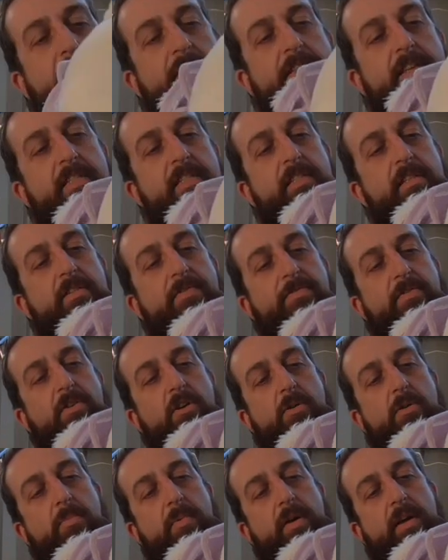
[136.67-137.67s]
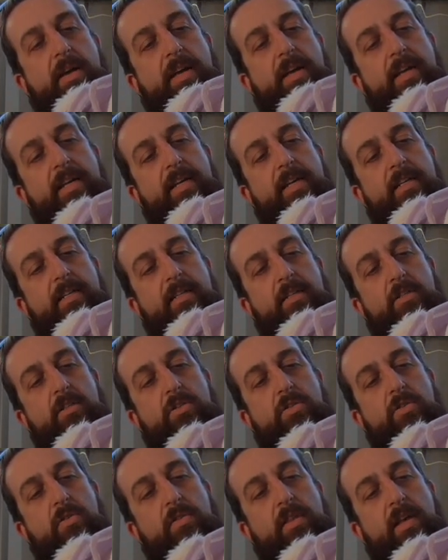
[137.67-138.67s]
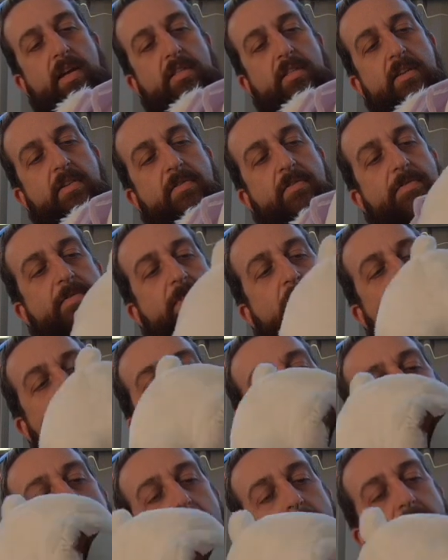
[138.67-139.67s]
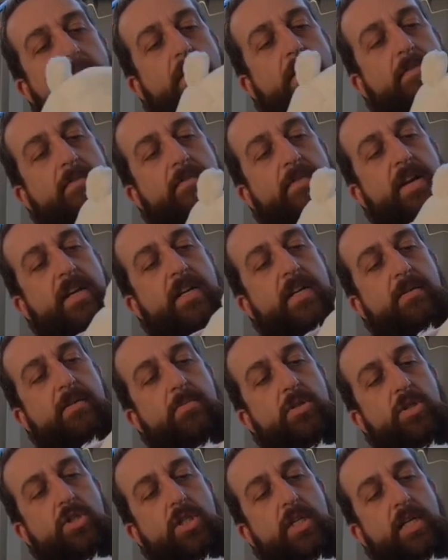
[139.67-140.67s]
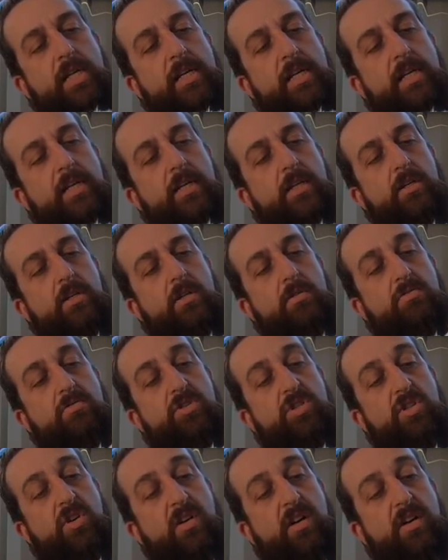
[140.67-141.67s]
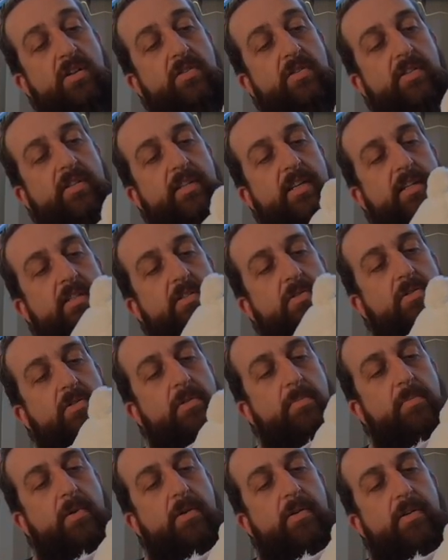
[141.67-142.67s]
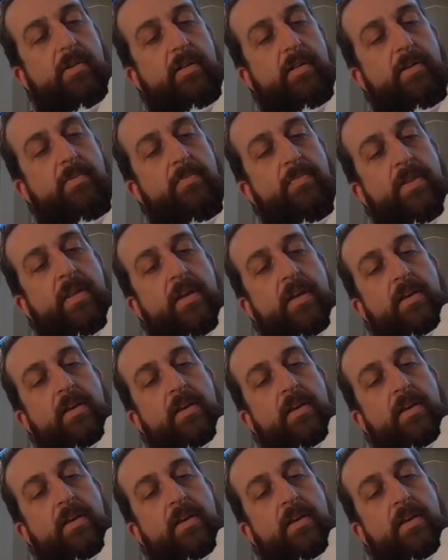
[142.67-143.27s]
this is from a 2005 vending machine in China, I guess, or in America.